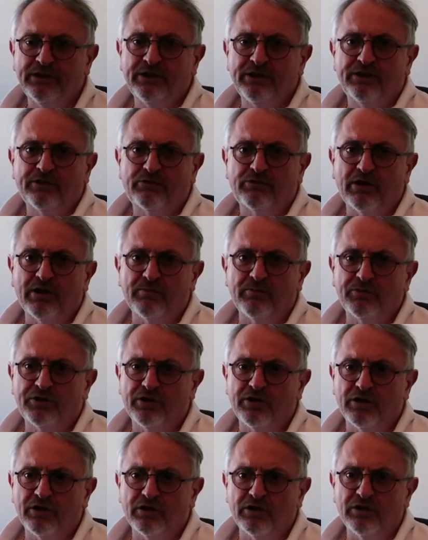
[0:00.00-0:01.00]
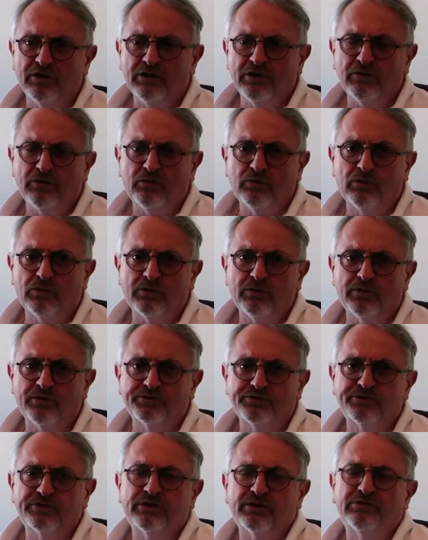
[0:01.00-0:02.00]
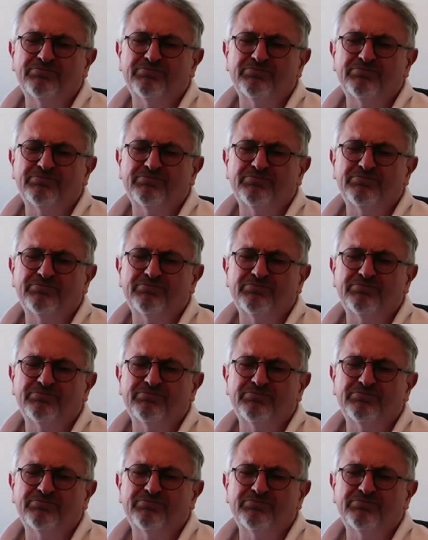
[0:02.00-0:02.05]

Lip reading: Graham Kerr was,